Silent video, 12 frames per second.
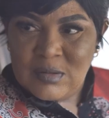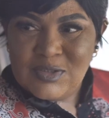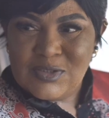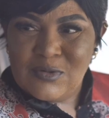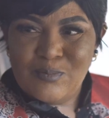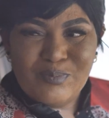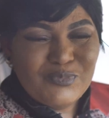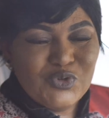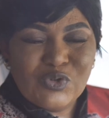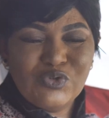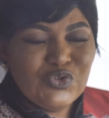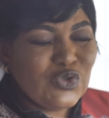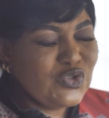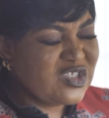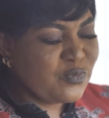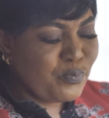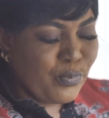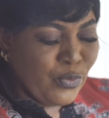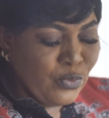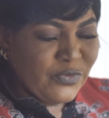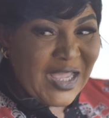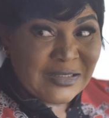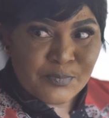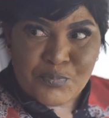Don't, nothing. don't just pull
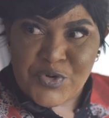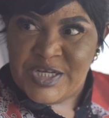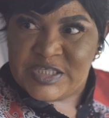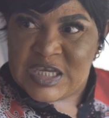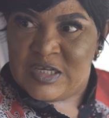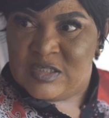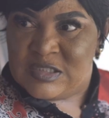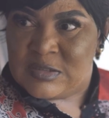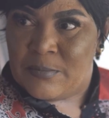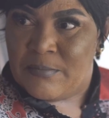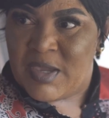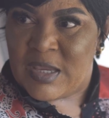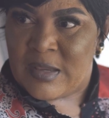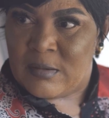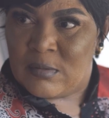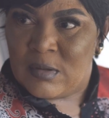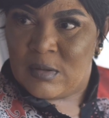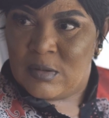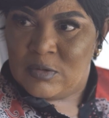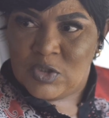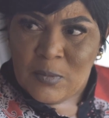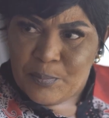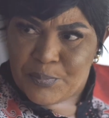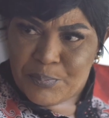that pretense on me.
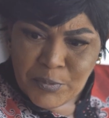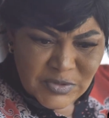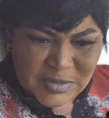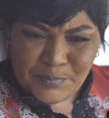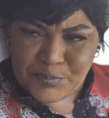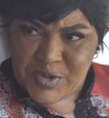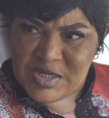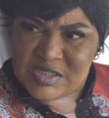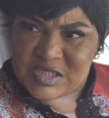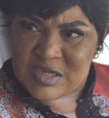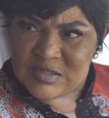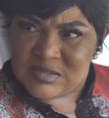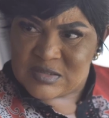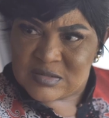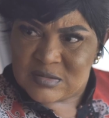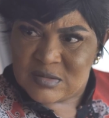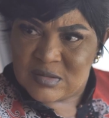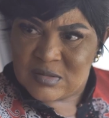Don't pull the pretense.